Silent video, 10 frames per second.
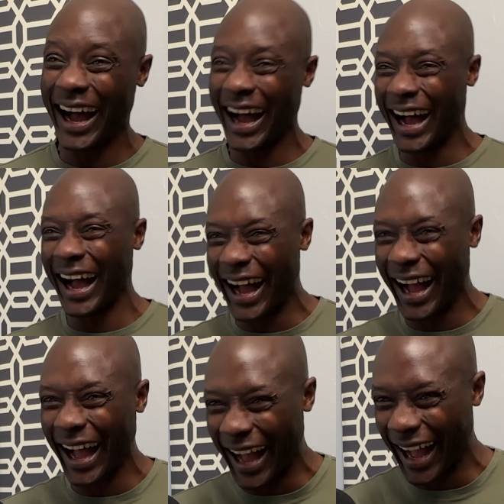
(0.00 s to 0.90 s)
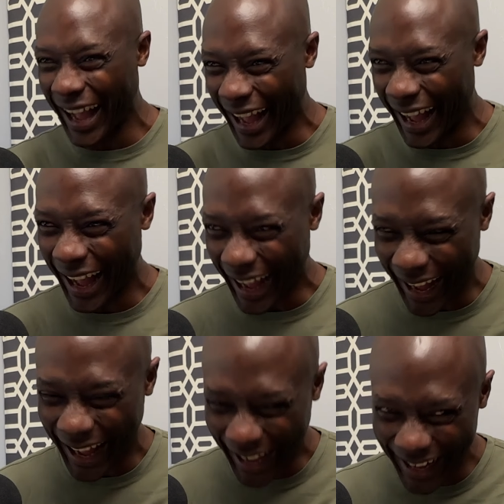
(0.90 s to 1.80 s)
what I need to happen.
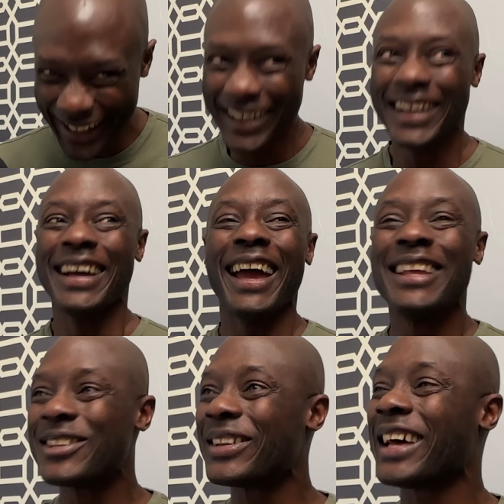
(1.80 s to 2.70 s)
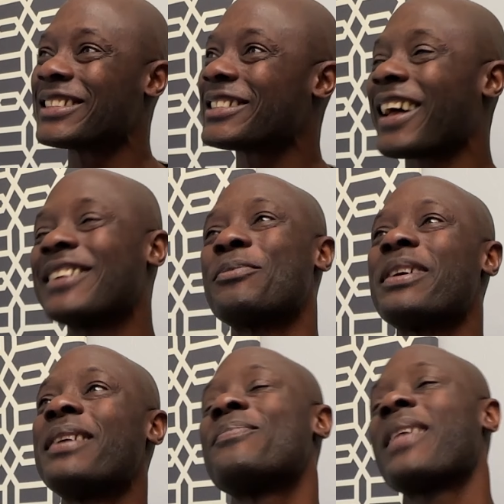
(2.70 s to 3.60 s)
And so that's a challenge,
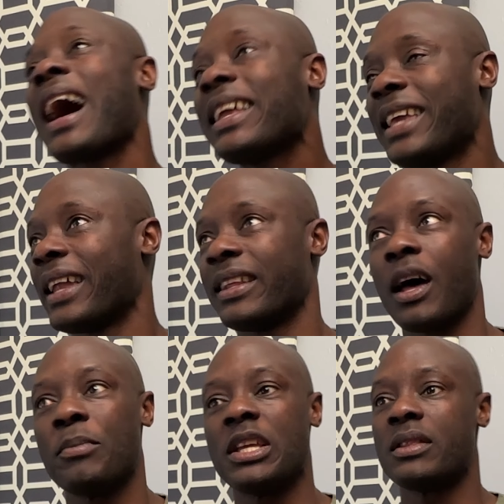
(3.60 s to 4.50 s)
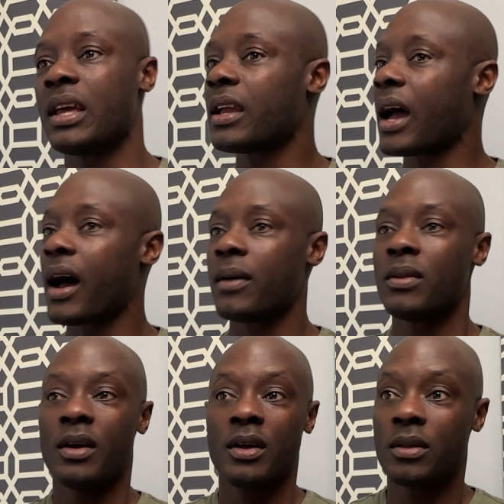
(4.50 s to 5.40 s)
but I get it. I mean, they got
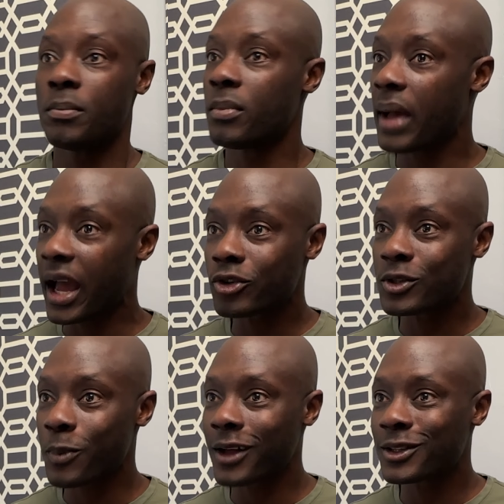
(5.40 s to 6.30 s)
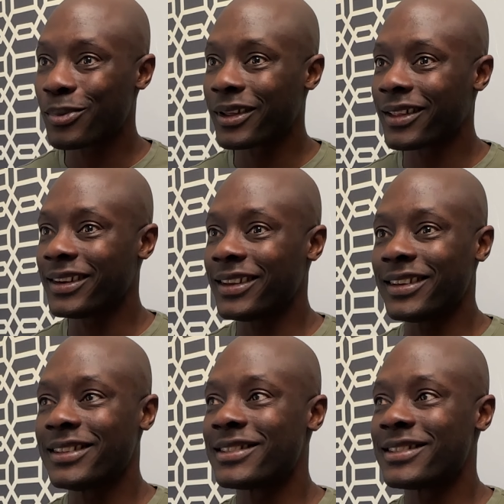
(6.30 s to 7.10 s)
mad responsibilities,